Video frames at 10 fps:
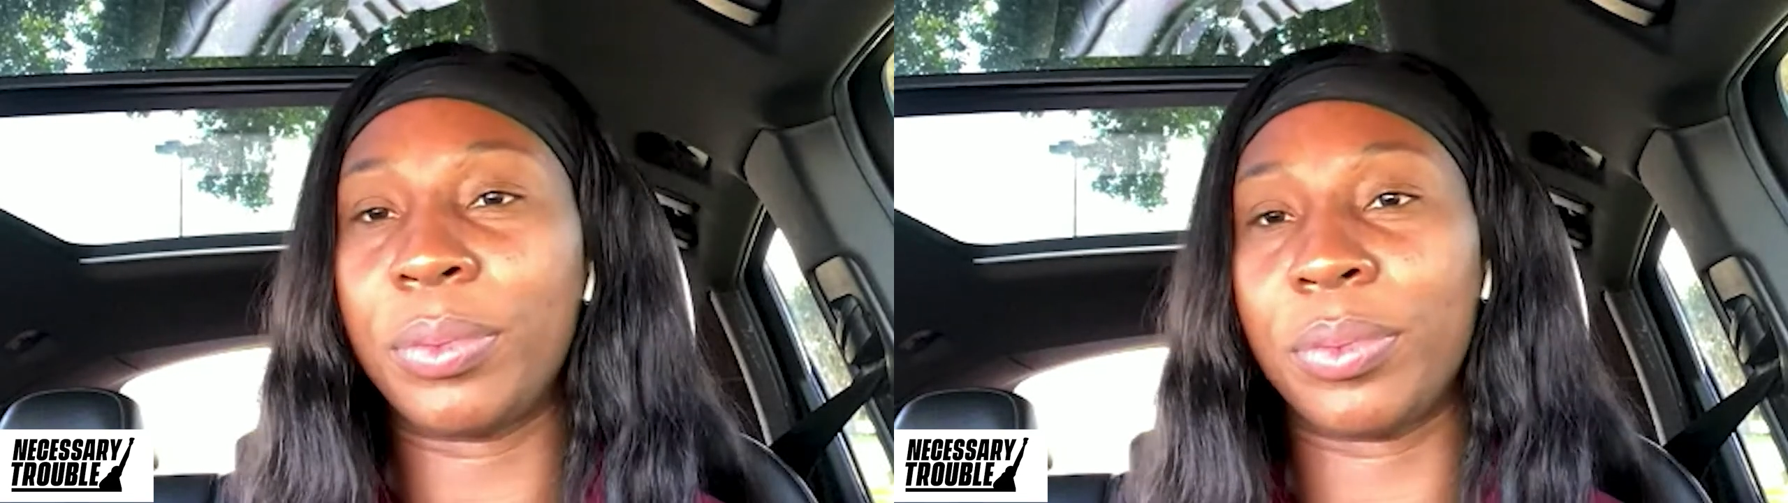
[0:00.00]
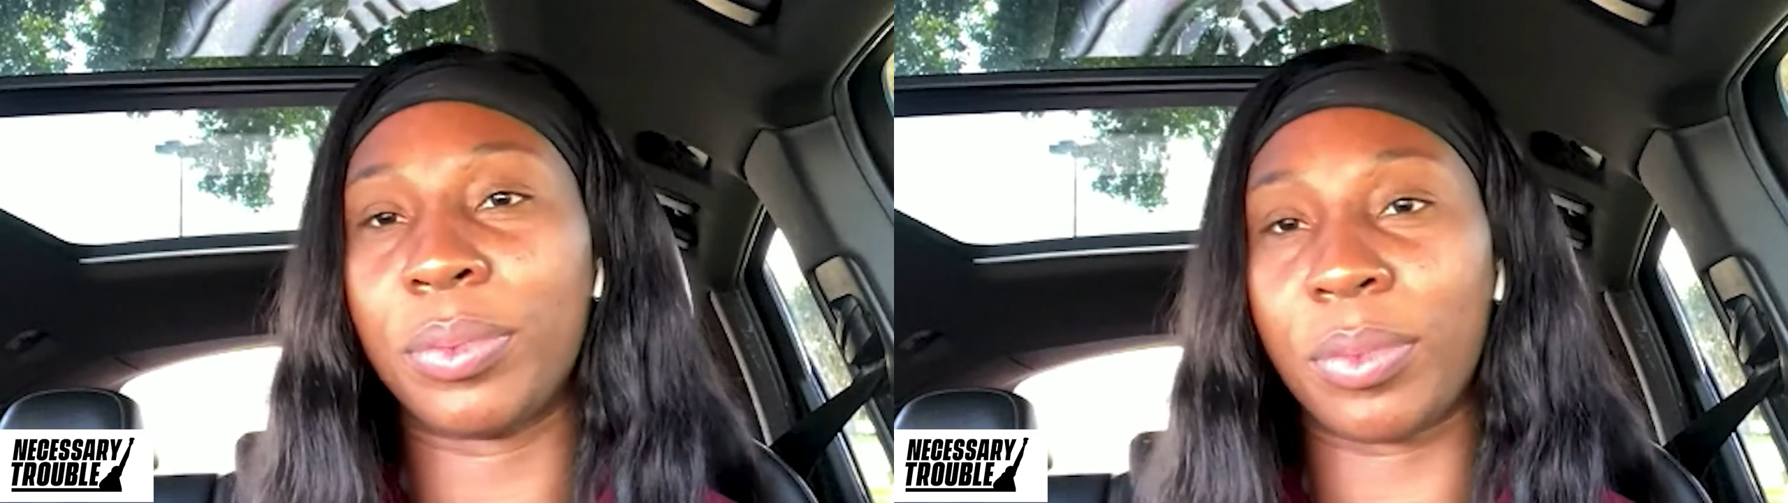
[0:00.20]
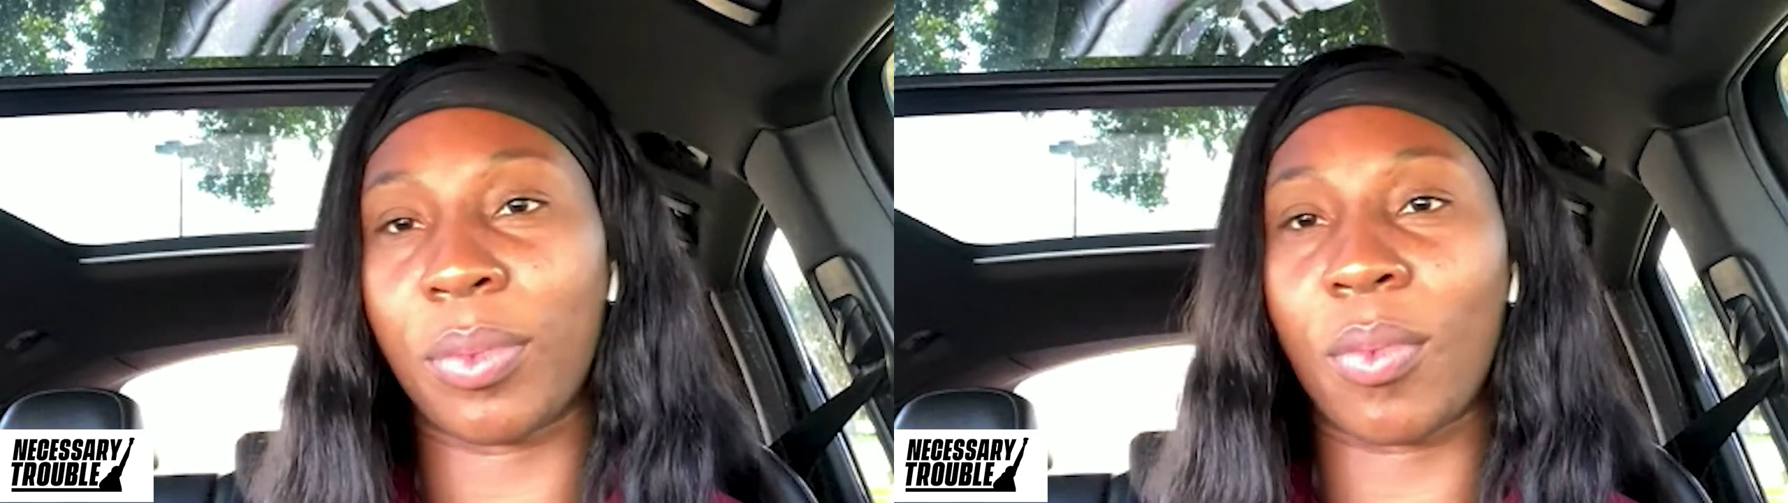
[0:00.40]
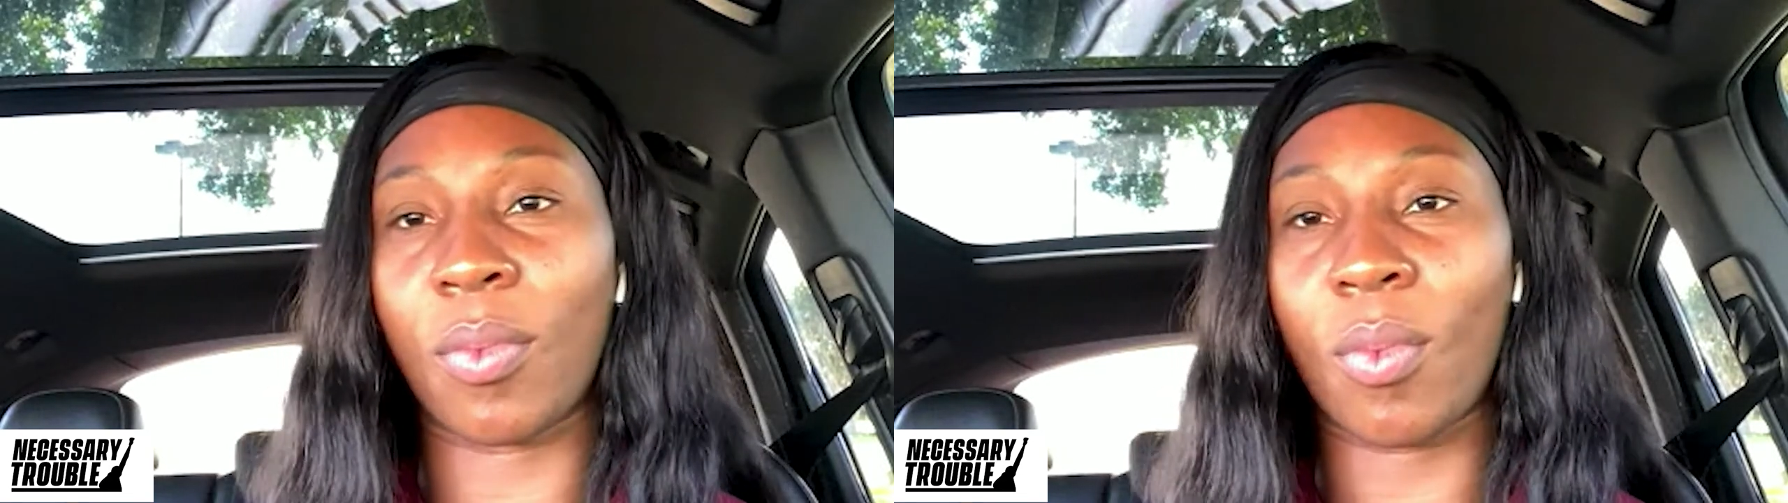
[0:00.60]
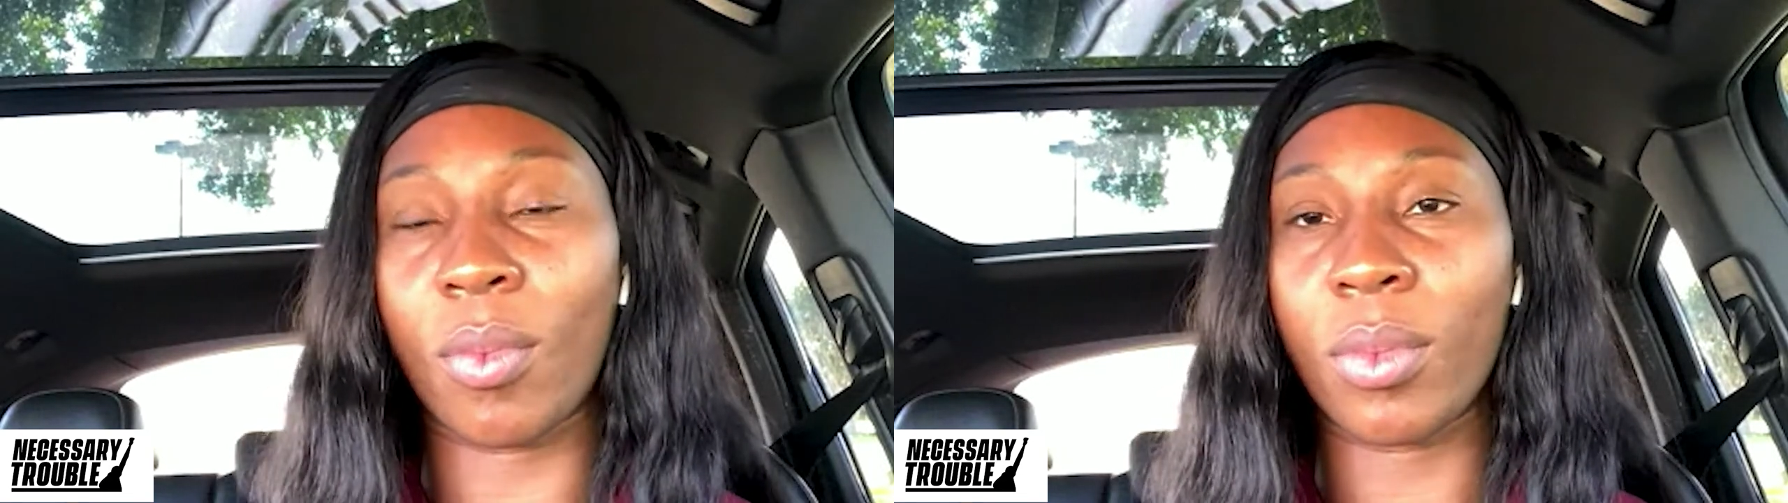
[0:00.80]
and support
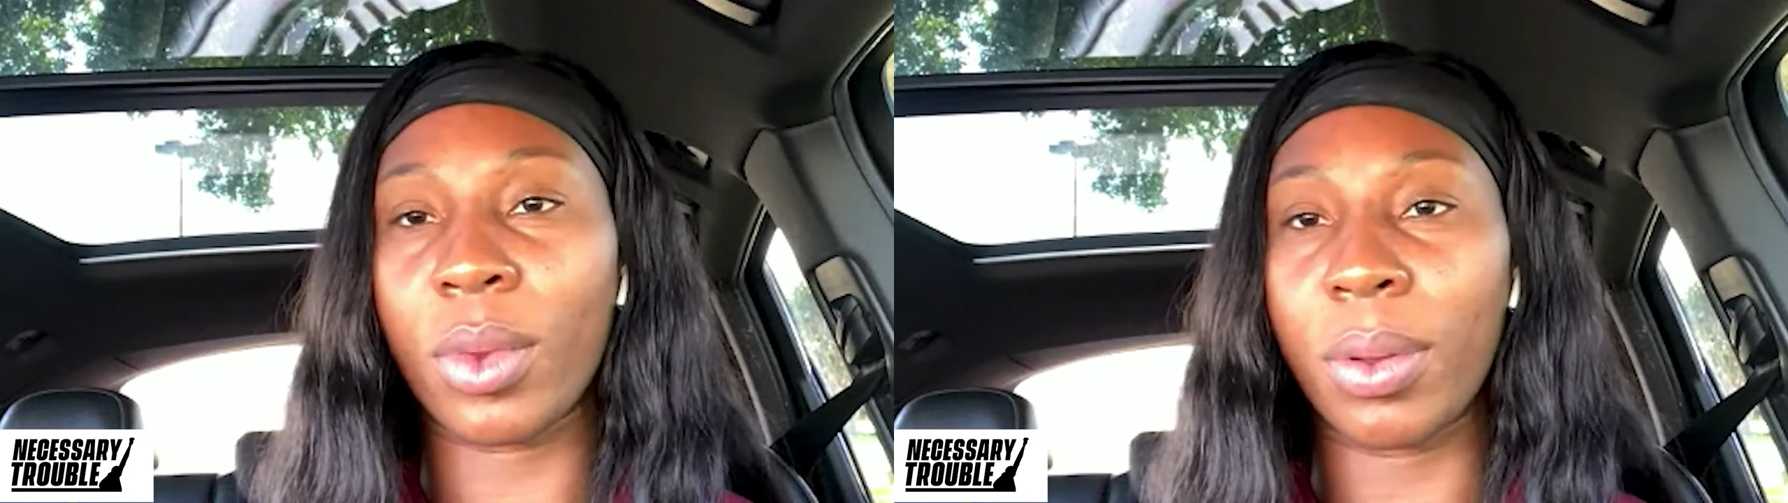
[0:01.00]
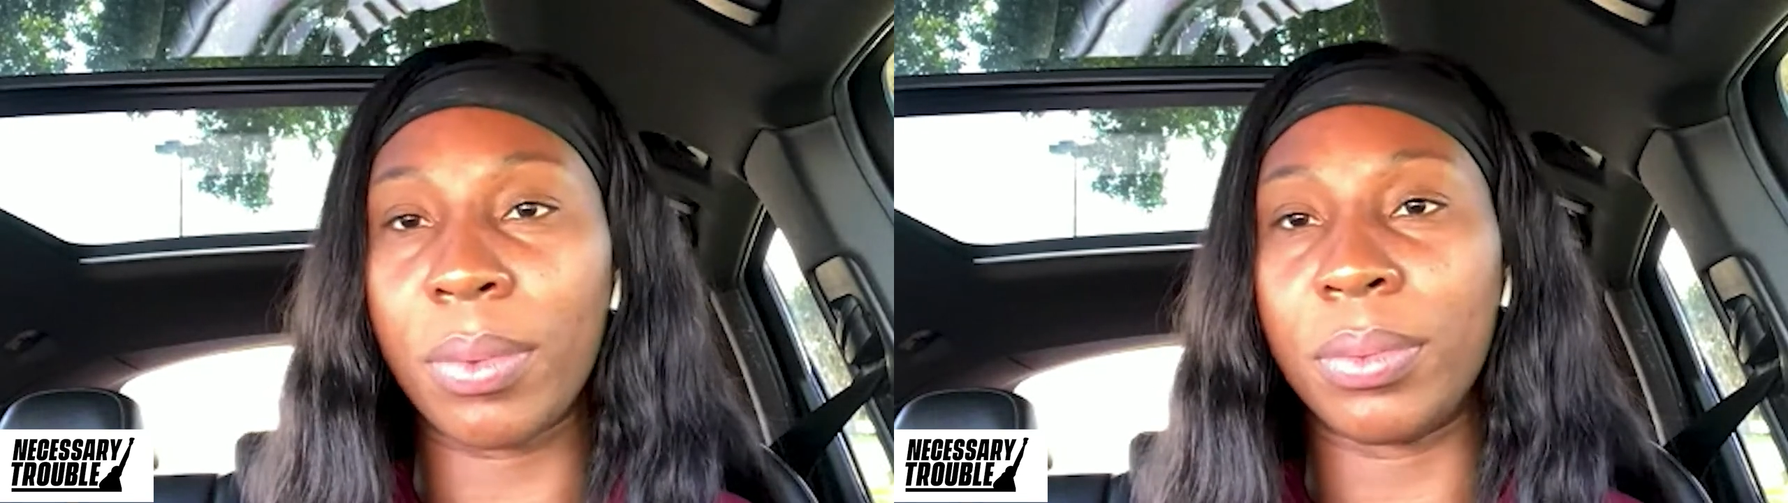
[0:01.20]
you in the work